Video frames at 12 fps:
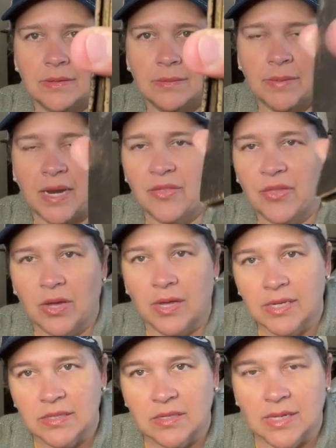But I thought,
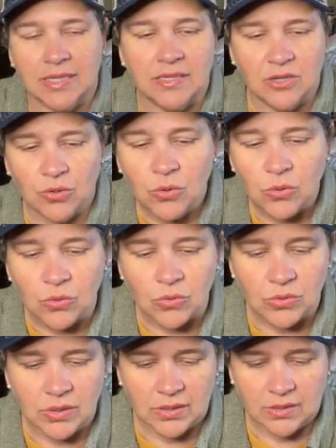it's
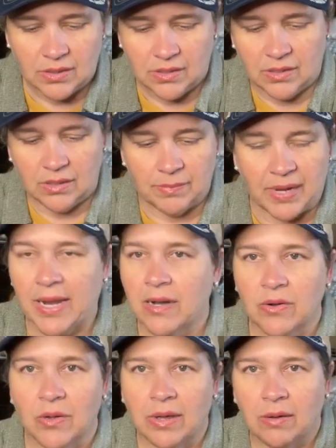cool, but I don't
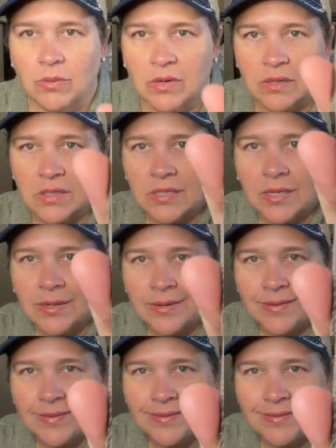know how it works.
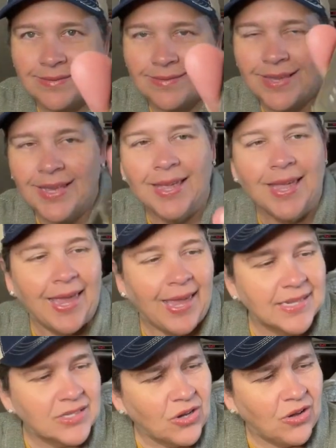
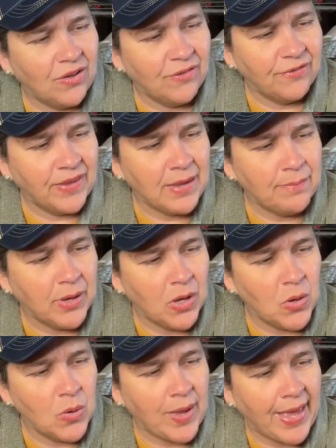It's called
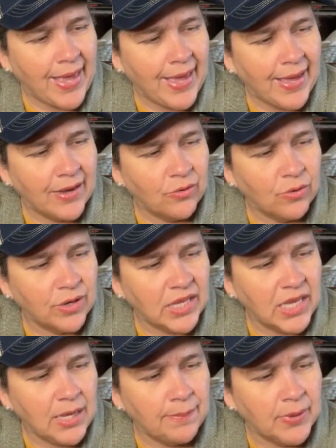VPO-Ad or
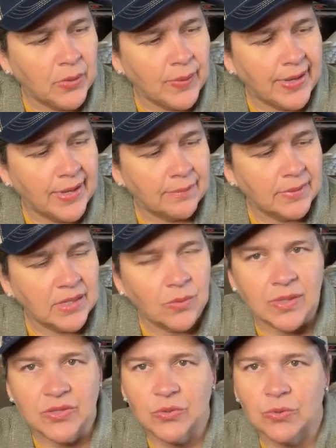YPO-Ad. I'm not
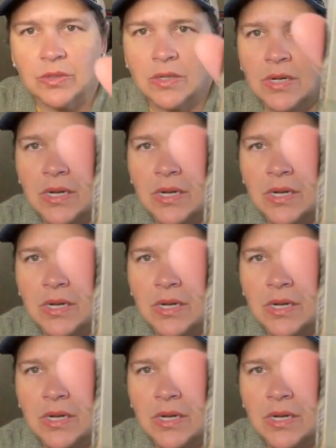quite sure.